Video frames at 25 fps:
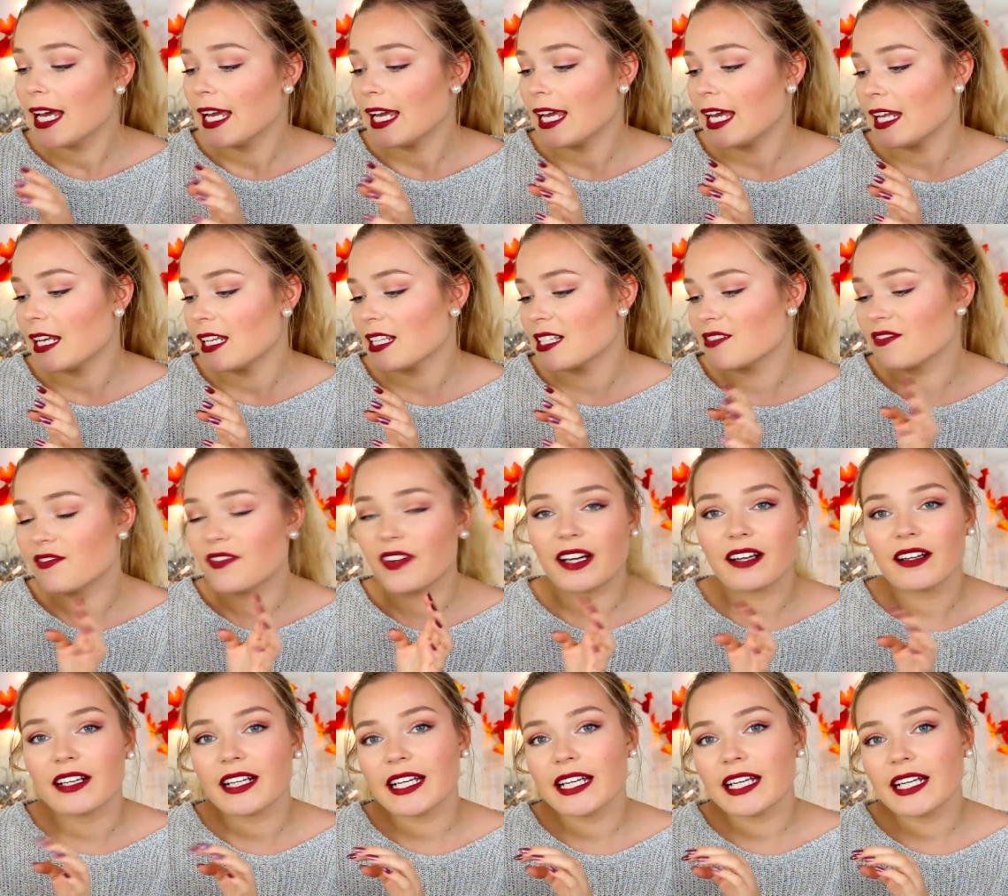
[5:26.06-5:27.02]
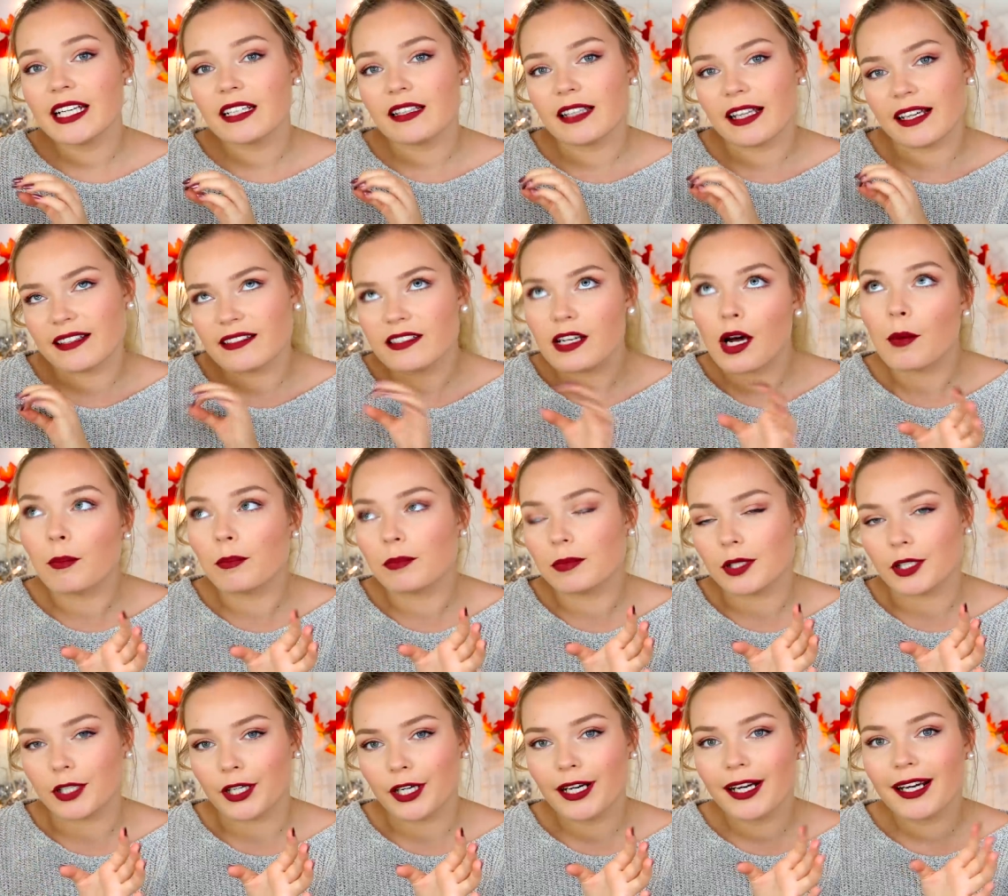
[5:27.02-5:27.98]
and it's very like
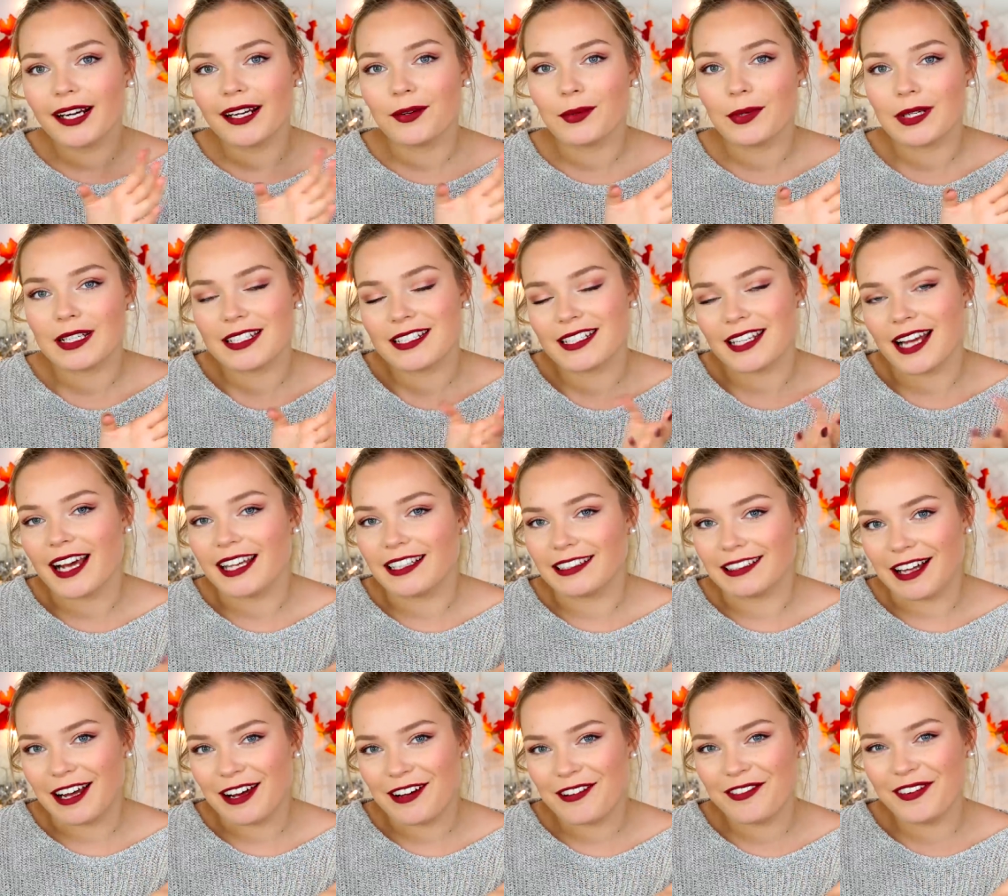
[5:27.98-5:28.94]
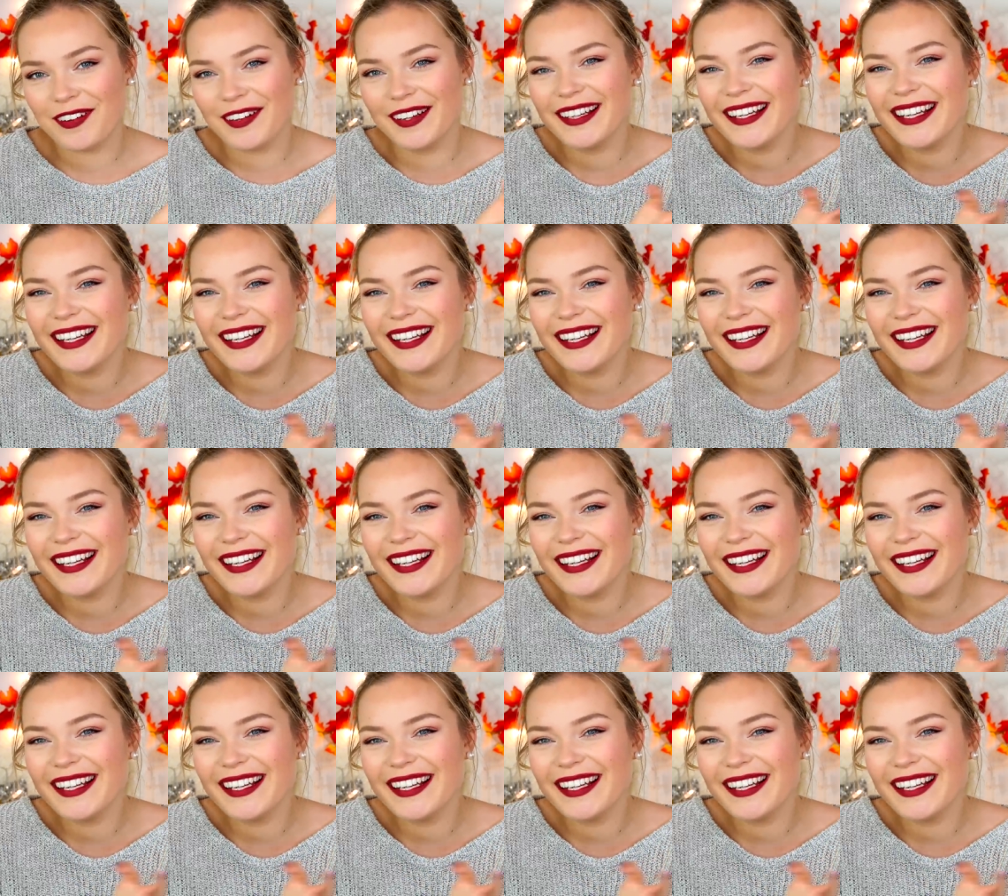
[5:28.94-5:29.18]
tumbler, which I love.